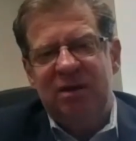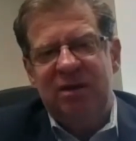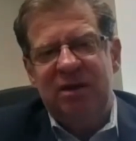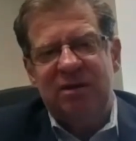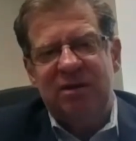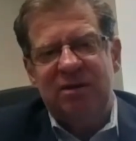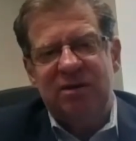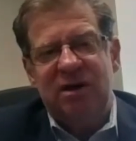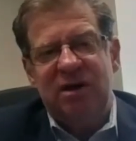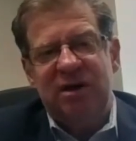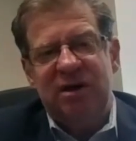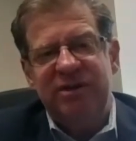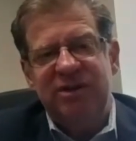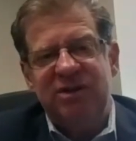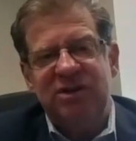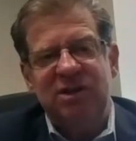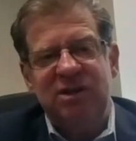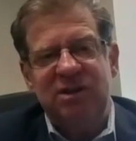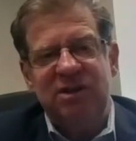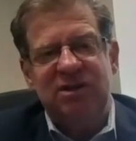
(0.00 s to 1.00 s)
that
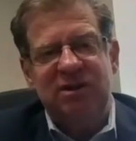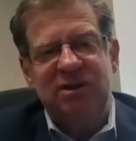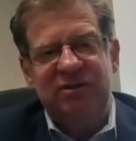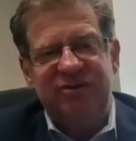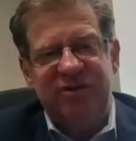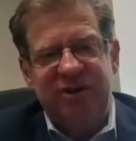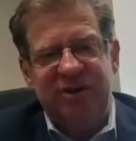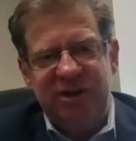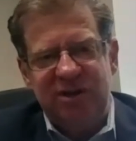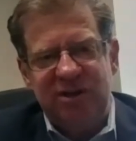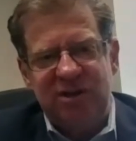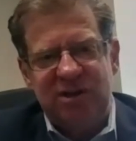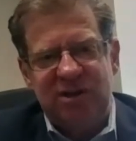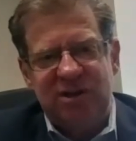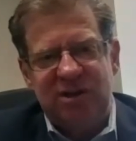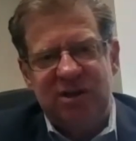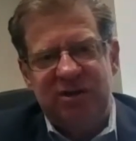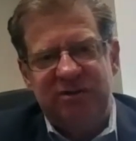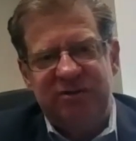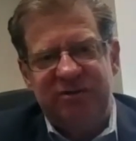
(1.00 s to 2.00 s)
obviously is going to find
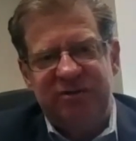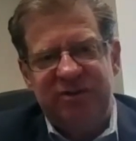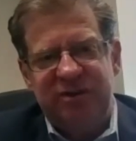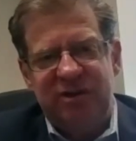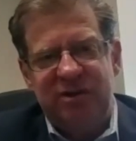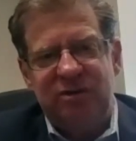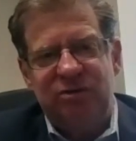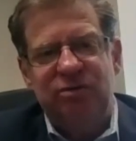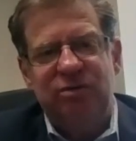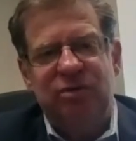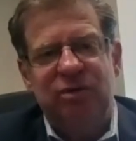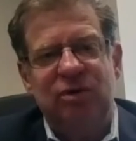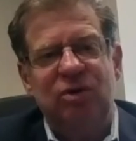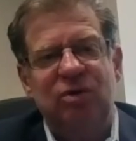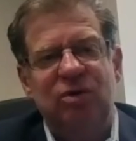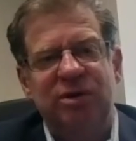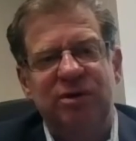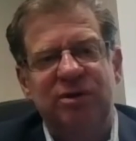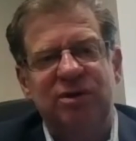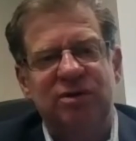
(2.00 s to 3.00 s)
itself uh, through the
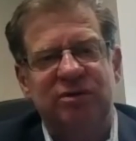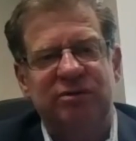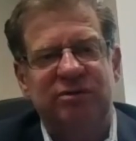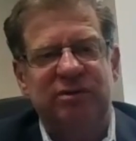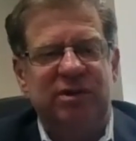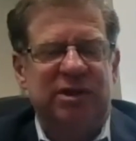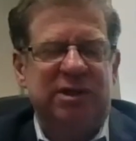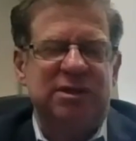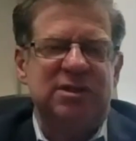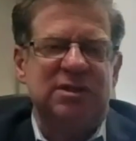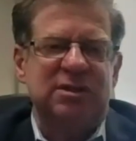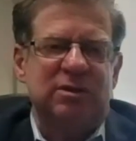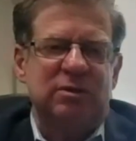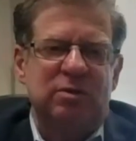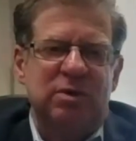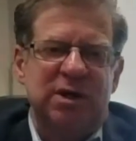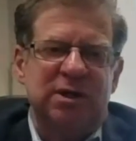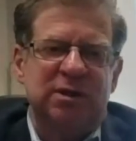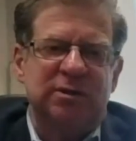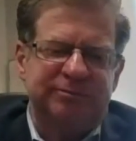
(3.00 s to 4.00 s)
courts over the next little
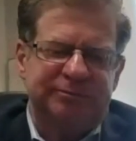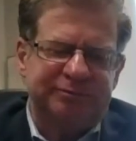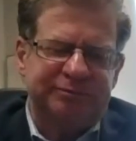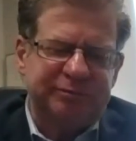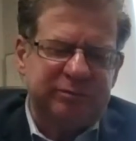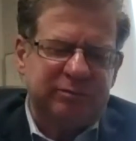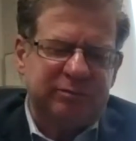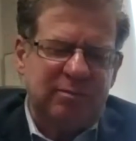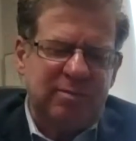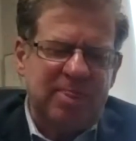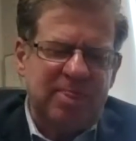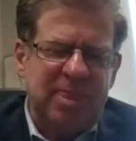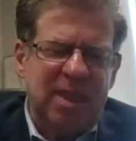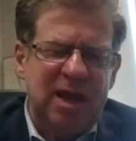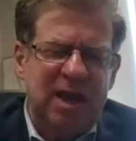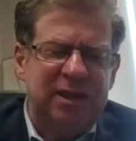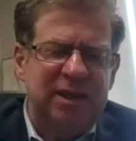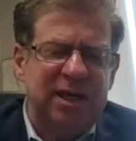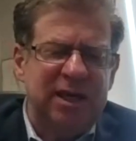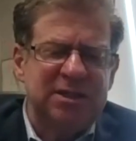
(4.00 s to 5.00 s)
while.
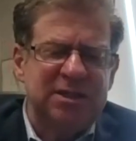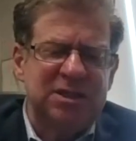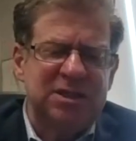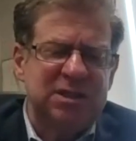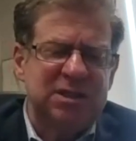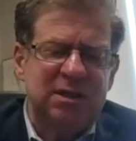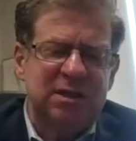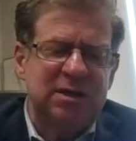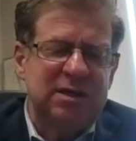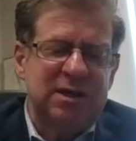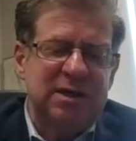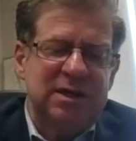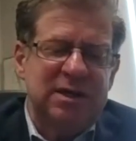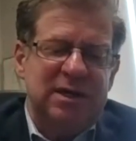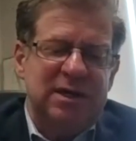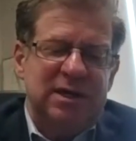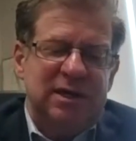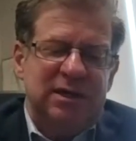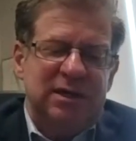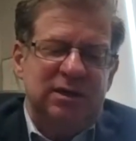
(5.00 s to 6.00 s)
And that's, uh,
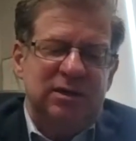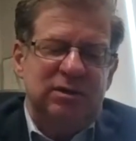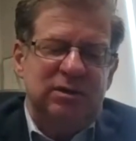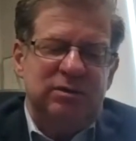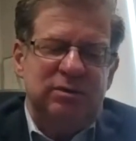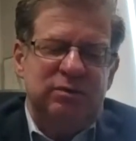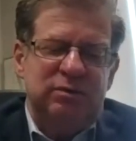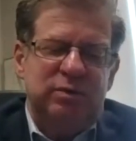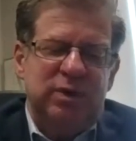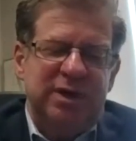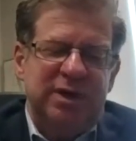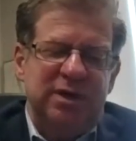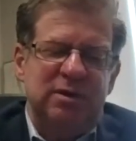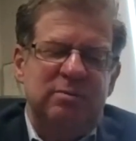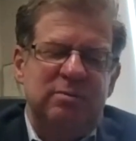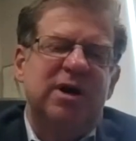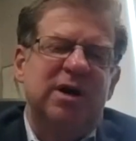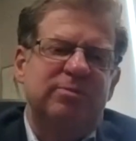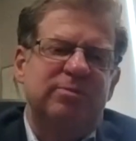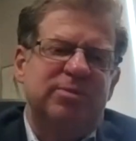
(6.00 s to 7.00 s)
you know, one of the
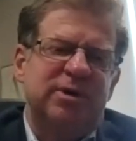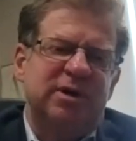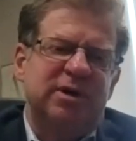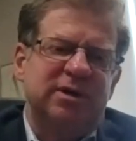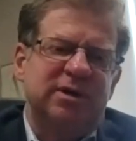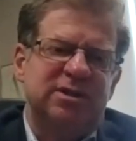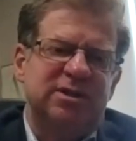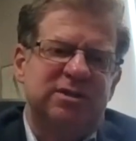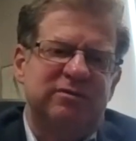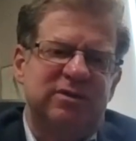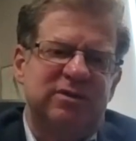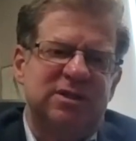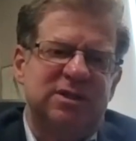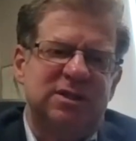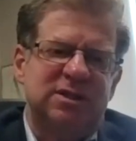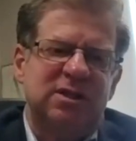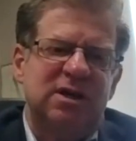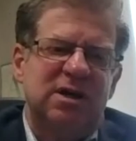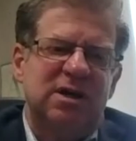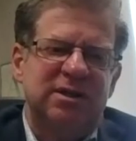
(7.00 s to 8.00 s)
byproducts of
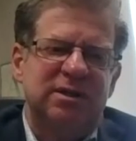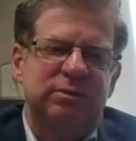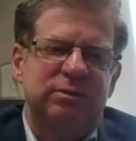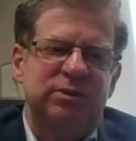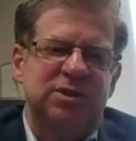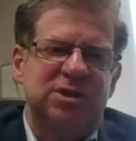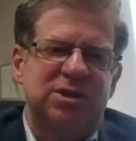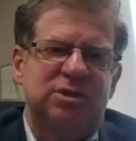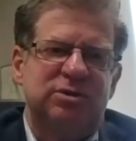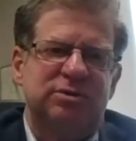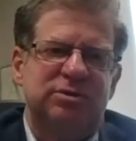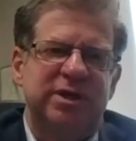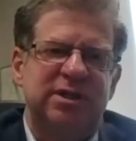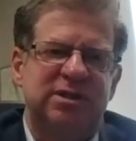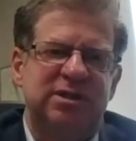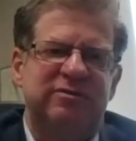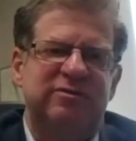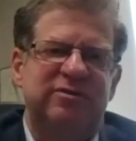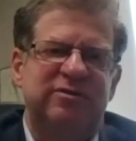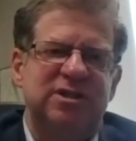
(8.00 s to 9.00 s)
this law that will just create
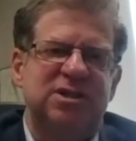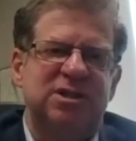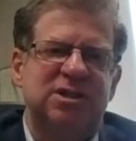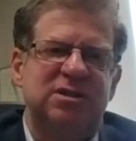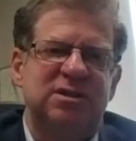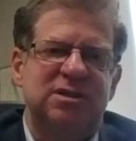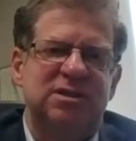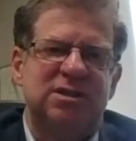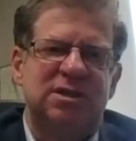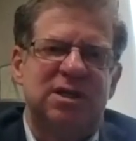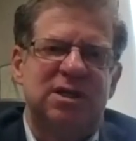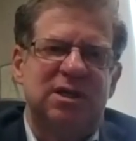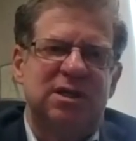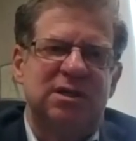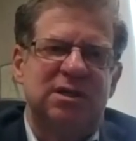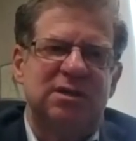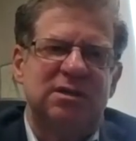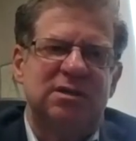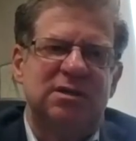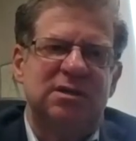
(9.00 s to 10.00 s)
divisions
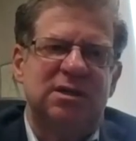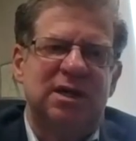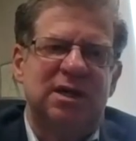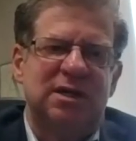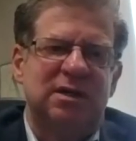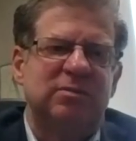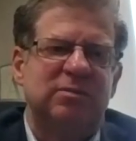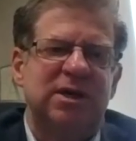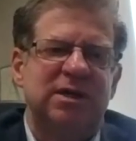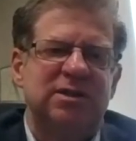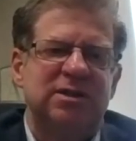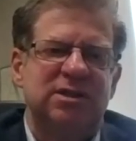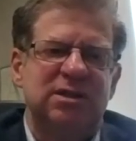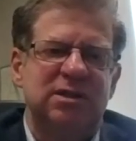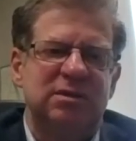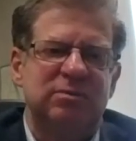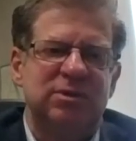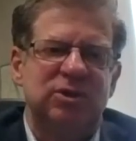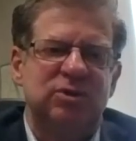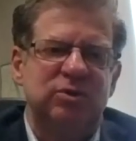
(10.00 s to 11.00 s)
and uh,
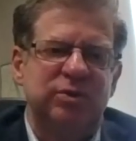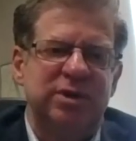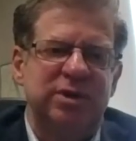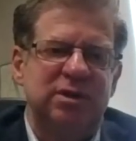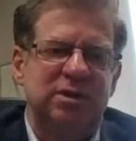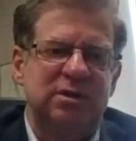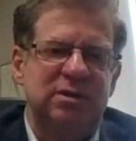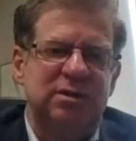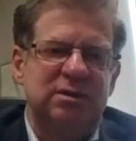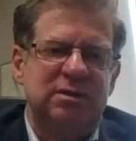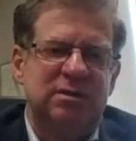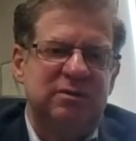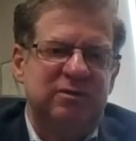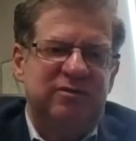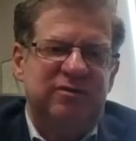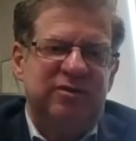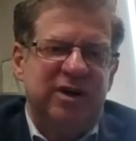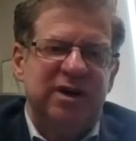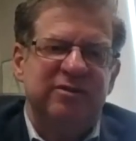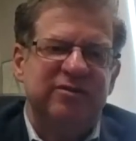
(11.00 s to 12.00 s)
animosity between
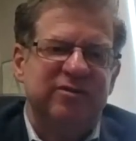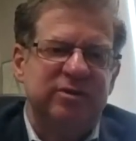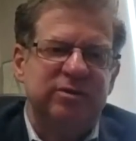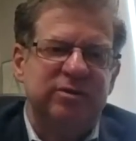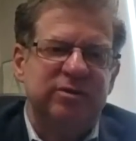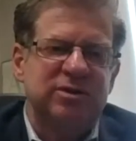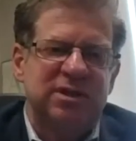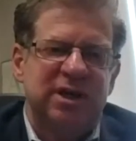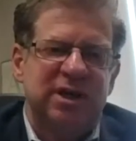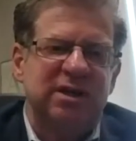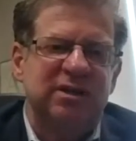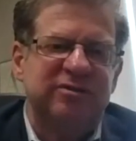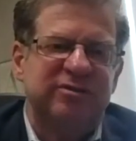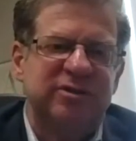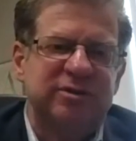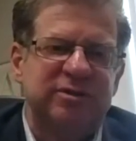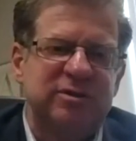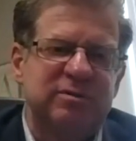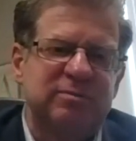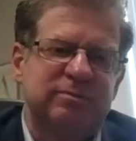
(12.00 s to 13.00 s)
Francophones and
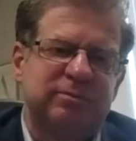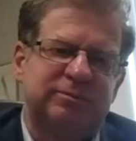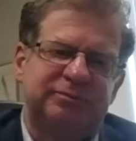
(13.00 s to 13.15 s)
Anglophones.